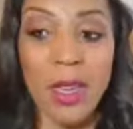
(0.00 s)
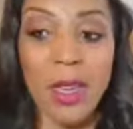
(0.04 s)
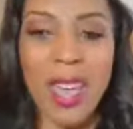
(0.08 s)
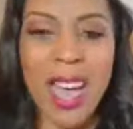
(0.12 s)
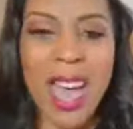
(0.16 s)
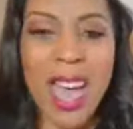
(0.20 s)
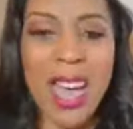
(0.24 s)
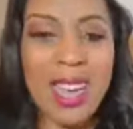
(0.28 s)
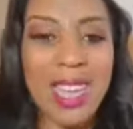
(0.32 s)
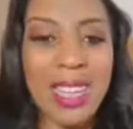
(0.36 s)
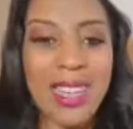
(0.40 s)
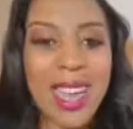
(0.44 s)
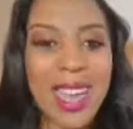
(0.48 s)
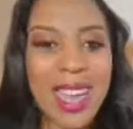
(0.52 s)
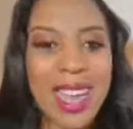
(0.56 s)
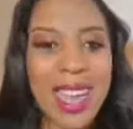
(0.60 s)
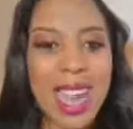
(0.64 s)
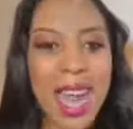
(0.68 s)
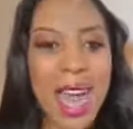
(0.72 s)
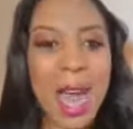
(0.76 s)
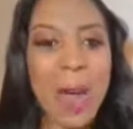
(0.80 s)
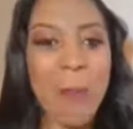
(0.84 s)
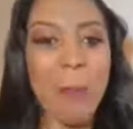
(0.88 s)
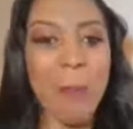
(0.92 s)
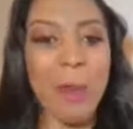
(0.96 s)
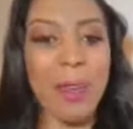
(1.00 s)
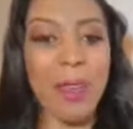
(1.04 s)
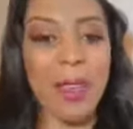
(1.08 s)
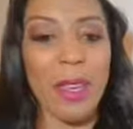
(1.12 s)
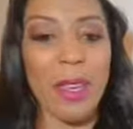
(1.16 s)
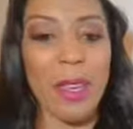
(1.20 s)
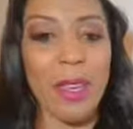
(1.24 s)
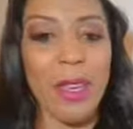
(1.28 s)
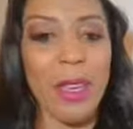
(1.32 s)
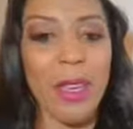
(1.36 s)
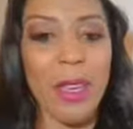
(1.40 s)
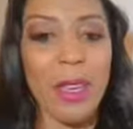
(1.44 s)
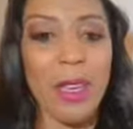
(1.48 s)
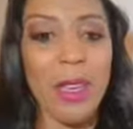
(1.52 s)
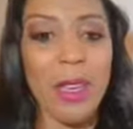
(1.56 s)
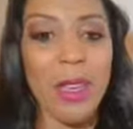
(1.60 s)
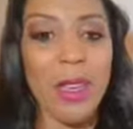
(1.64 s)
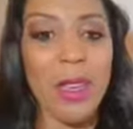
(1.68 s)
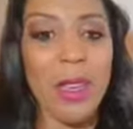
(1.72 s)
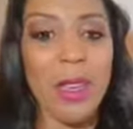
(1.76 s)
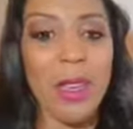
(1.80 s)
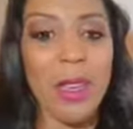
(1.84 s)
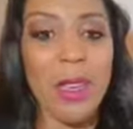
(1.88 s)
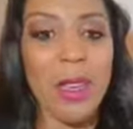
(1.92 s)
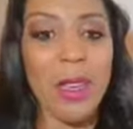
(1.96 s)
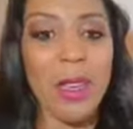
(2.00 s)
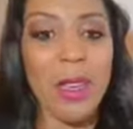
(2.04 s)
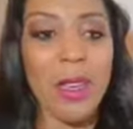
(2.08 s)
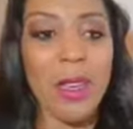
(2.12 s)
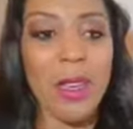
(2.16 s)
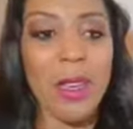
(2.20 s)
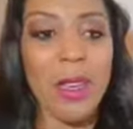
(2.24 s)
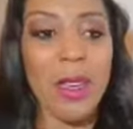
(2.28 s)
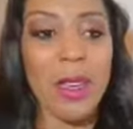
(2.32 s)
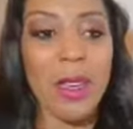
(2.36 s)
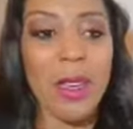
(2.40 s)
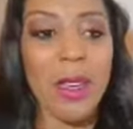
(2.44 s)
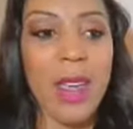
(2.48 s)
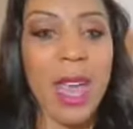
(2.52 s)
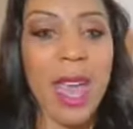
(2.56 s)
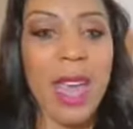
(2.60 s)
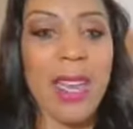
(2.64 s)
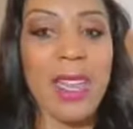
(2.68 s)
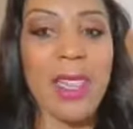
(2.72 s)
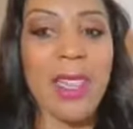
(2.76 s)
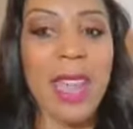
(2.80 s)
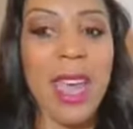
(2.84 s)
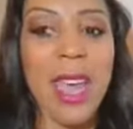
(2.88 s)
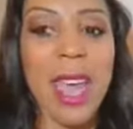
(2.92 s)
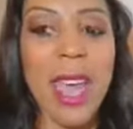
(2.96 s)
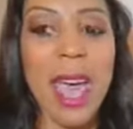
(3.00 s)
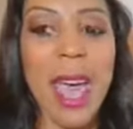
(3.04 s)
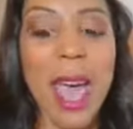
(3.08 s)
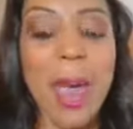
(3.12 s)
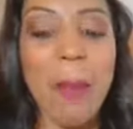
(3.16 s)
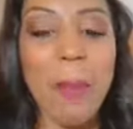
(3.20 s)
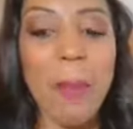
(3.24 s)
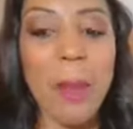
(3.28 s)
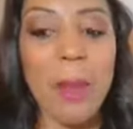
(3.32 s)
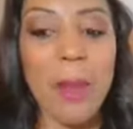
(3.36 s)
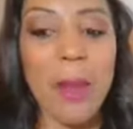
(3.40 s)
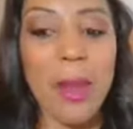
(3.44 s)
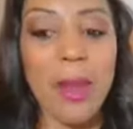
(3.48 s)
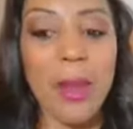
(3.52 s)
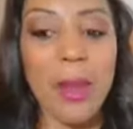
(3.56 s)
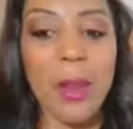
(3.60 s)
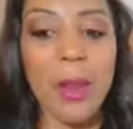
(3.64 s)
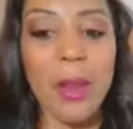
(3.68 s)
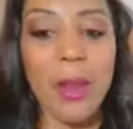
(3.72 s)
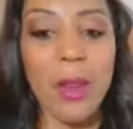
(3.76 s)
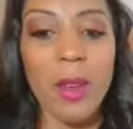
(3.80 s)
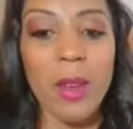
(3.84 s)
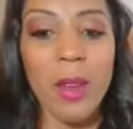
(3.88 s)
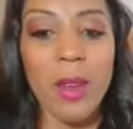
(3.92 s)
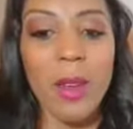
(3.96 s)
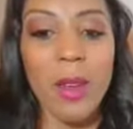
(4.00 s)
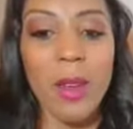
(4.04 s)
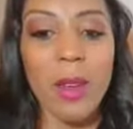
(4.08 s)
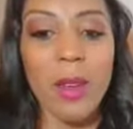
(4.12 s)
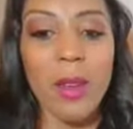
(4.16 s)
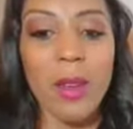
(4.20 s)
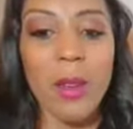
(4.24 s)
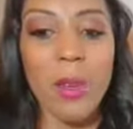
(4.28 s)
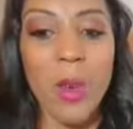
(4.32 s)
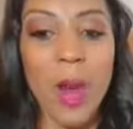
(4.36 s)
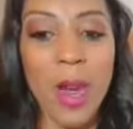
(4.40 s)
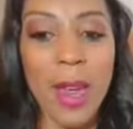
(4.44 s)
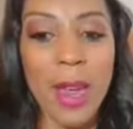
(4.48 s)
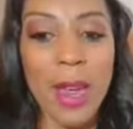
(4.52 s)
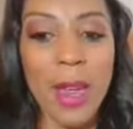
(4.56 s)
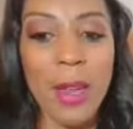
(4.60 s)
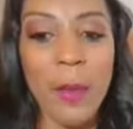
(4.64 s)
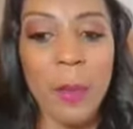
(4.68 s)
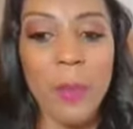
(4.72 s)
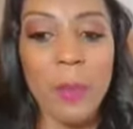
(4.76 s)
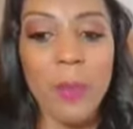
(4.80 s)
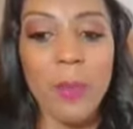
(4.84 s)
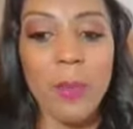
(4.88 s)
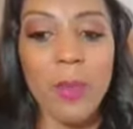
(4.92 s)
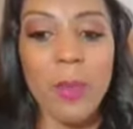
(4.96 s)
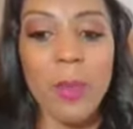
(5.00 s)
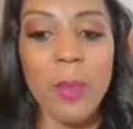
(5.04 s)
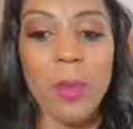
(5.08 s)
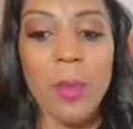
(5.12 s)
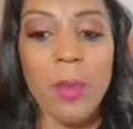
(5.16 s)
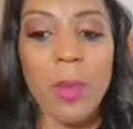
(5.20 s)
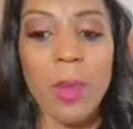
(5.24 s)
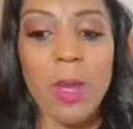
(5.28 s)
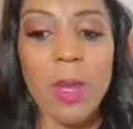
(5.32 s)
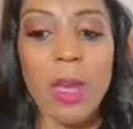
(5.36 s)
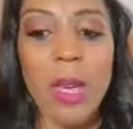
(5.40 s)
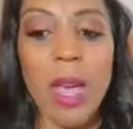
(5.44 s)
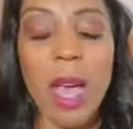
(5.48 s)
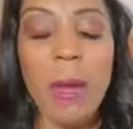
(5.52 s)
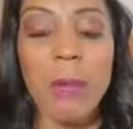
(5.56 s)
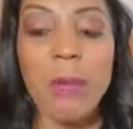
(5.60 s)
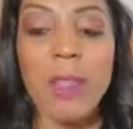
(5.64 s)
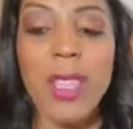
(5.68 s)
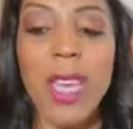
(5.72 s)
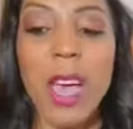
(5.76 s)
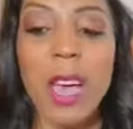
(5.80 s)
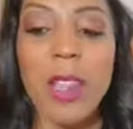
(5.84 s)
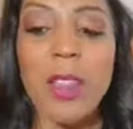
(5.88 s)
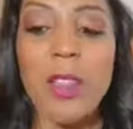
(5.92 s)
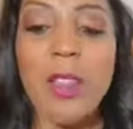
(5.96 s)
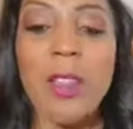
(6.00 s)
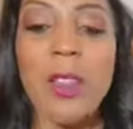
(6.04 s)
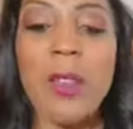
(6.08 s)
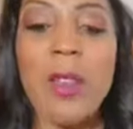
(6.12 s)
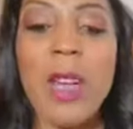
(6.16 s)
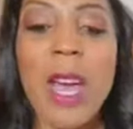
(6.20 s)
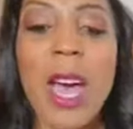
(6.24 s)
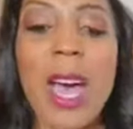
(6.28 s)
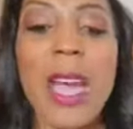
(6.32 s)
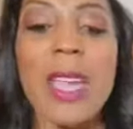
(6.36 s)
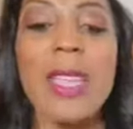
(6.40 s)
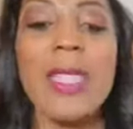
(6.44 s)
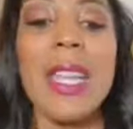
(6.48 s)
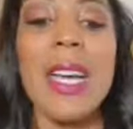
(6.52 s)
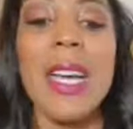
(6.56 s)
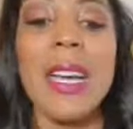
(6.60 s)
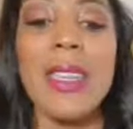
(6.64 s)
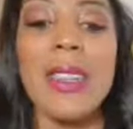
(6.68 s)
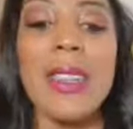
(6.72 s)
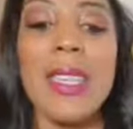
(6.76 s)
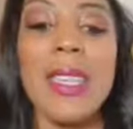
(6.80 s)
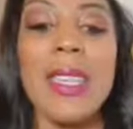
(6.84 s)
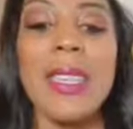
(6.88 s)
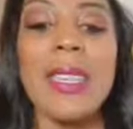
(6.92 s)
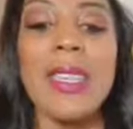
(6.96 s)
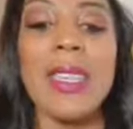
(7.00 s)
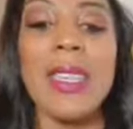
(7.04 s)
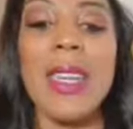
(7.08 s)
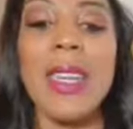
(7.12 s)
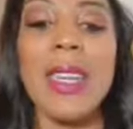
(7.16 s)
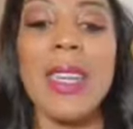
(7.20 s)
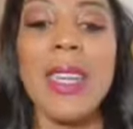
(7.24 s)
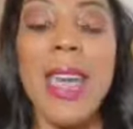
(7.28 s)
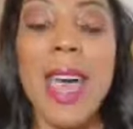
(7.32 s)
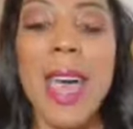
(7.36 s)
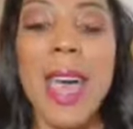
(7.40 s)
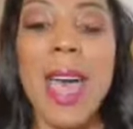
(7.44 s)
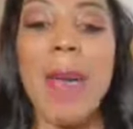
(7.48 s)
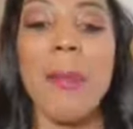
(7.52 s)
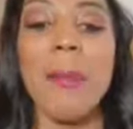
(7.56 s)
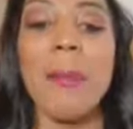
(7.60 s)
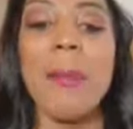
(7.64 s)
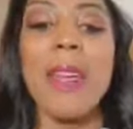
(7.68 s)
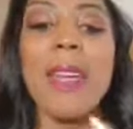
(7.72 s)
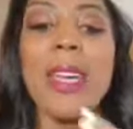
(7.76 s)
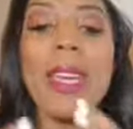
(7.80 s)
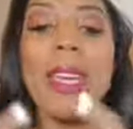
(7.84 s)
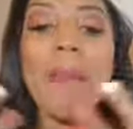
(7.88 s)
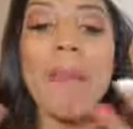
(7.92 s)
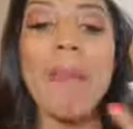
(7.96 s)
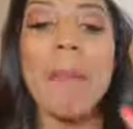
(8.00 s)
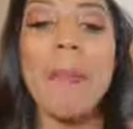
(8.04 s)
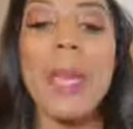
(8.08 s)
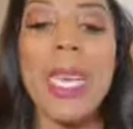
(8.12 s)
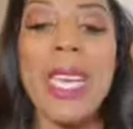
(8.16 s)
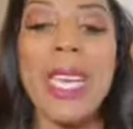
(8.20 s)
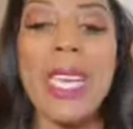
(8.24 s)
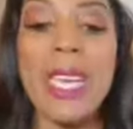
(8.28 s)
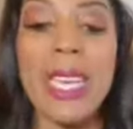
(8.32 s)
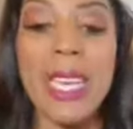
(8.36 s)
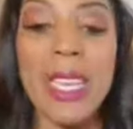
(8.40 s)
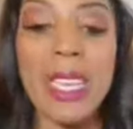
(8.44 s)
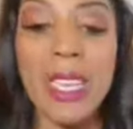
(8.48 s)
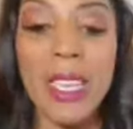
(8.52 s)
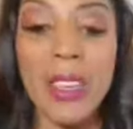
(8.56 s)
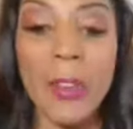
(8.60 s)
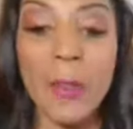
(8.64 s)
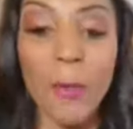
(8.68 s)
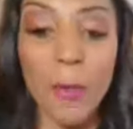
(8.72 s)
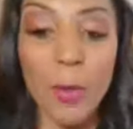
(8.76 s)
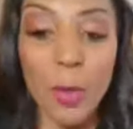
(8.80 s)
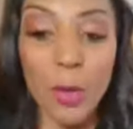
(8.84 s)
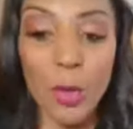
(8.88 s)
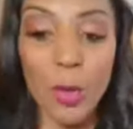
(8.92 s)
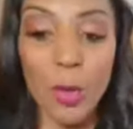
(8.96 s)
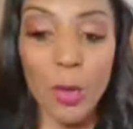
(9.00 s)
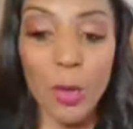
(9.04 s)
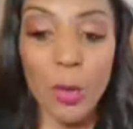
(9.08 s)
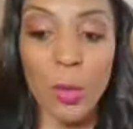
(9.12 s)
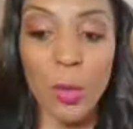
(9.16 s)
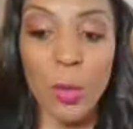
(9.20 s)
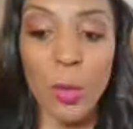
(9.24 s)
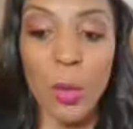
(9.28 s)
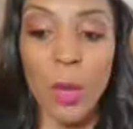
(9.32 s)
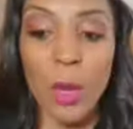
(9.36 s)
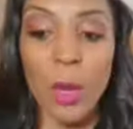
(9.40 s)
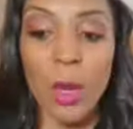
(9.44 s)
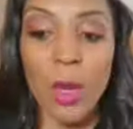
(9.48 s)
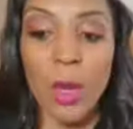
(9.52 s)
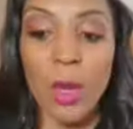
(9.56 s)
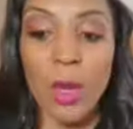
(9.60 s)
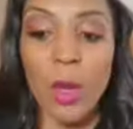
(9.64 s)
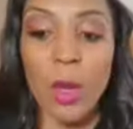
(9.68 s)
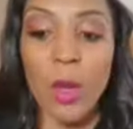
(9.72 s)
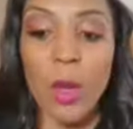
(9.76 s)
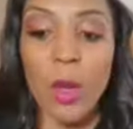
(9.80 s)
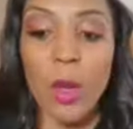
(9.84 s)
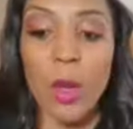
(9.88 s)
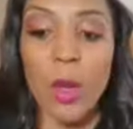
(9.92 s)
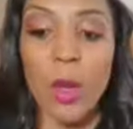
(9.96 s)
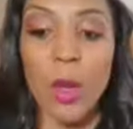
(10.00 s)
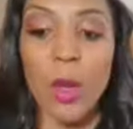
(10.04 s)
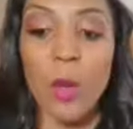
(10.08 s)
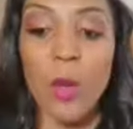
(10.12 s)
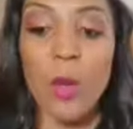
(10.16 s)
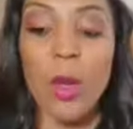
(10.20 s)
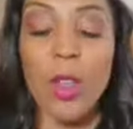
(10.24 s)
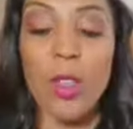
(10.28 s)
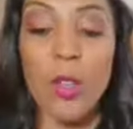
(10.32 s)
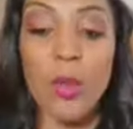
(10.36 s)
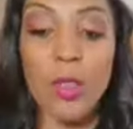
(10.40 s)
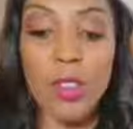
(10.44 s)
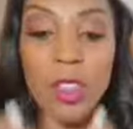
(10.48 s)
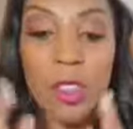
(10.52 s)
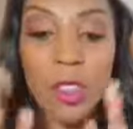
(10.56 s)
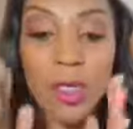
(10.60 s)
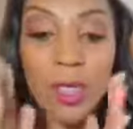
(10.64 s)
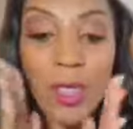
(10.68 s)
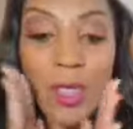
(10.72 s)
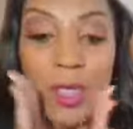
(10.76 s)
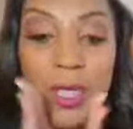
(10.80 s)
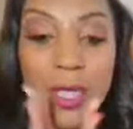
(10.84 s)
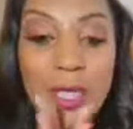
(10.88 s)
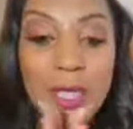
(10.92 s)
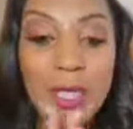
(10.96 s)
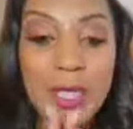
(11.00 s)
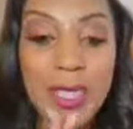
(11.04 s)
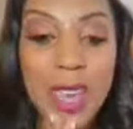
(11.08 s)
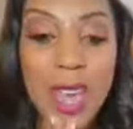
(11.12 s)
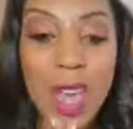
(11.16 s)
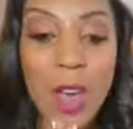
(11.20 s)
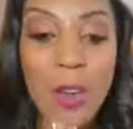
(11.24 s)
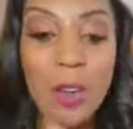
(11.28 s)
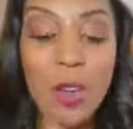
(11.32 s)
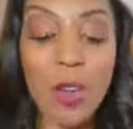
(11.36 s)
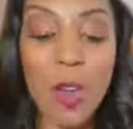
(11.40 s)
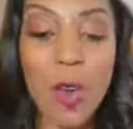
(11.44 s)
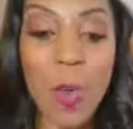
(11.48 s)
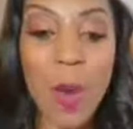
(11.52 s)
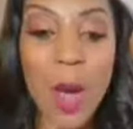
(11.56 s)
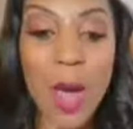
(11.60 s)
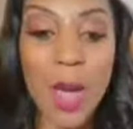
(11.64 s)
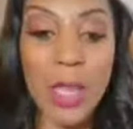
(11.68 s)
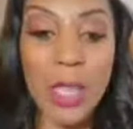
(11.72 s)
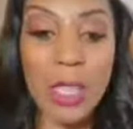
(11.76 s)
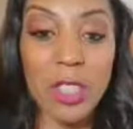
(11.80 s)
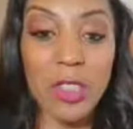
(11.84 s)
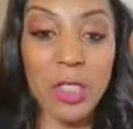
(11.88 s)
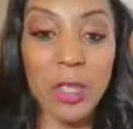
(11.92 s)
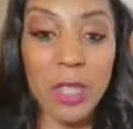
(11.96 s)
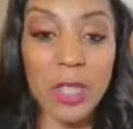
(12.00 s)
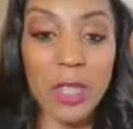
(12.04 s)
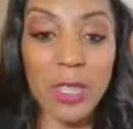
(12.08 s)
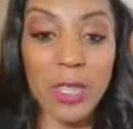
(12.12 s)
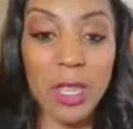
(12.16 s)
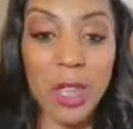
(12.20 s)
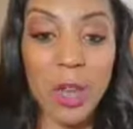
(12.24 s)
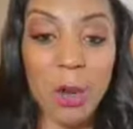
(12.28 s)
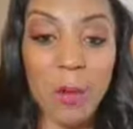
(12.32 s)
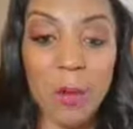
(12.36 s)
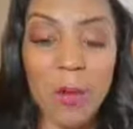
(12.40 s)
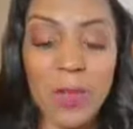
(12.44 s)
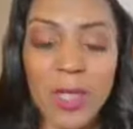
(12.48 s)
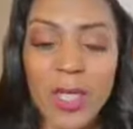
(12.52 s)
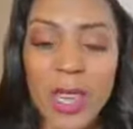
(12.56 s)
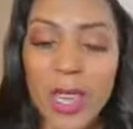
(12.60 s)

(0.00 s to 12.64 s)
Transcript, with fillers: How did that happen? How did that happen? Right? I'm telling you guys, this can happen immediately for you when you just sit down and quiet yourself.